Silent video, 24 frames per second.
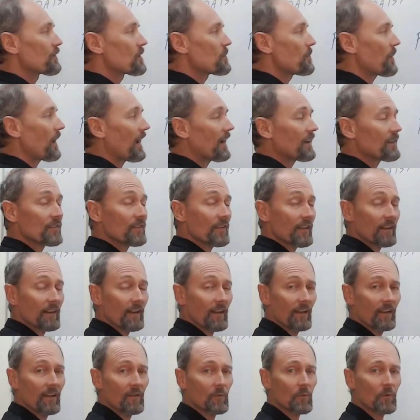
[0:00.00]
pay
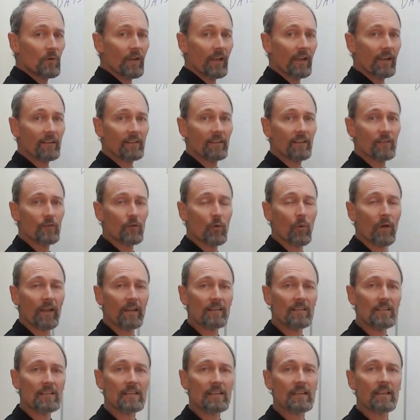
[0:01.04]
setter will get
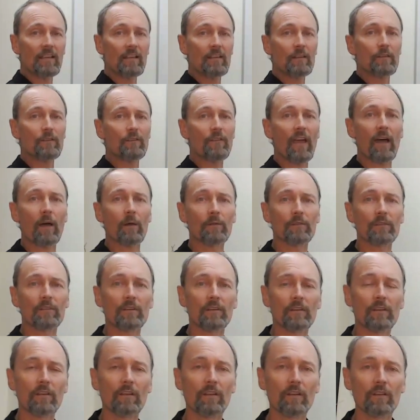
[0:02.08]

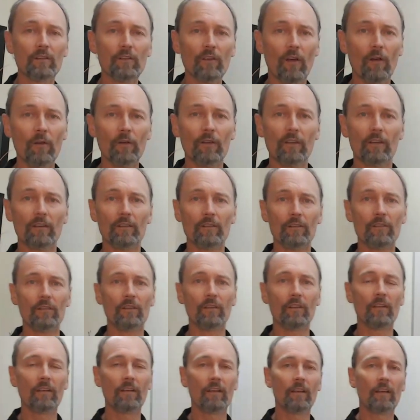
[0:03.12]
20,000 tokens.
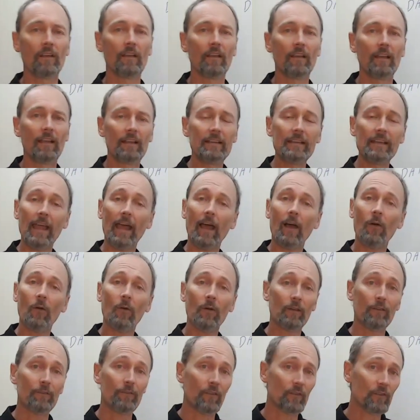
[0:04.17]
Now,
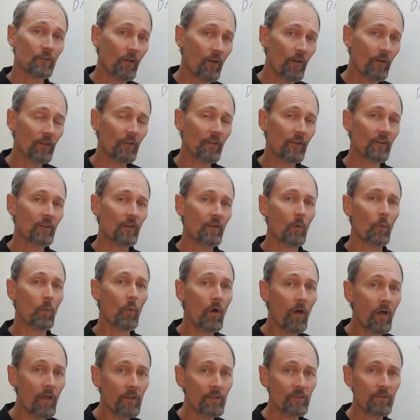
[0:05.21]
if the token
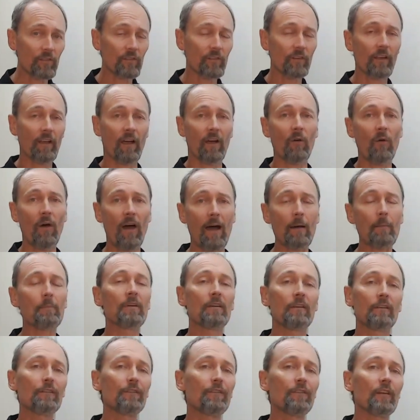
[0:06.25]
was to go
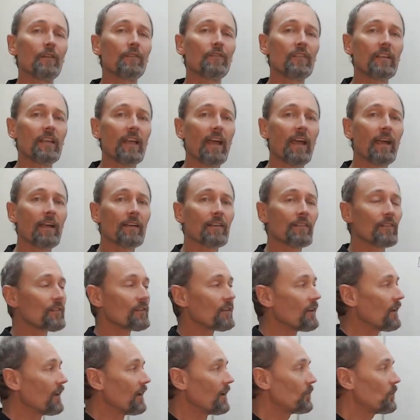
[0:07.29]
up 50x,
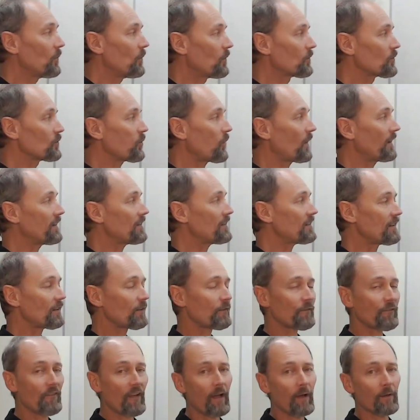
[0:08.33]
well,
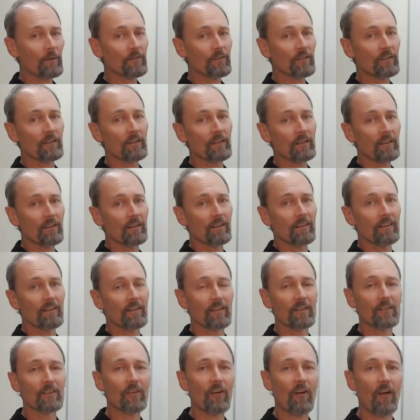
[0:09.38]
20,000
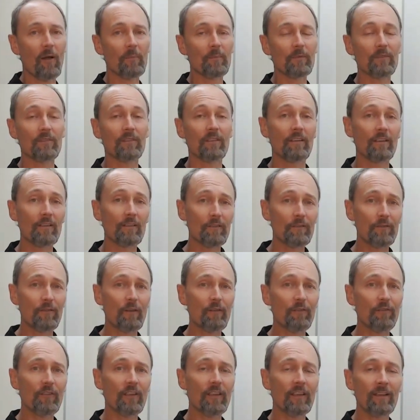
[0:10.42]
times
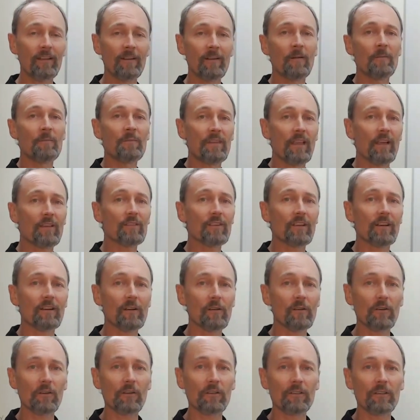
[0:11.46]
50, that's going to
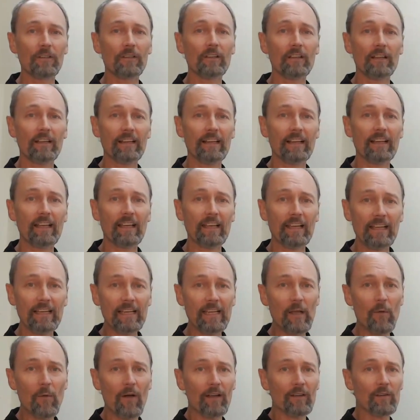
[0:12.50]
look good in
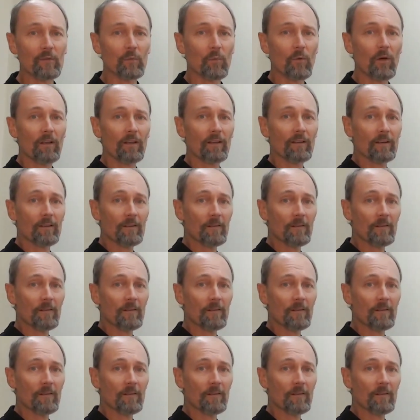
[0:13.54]
anyone's wallet.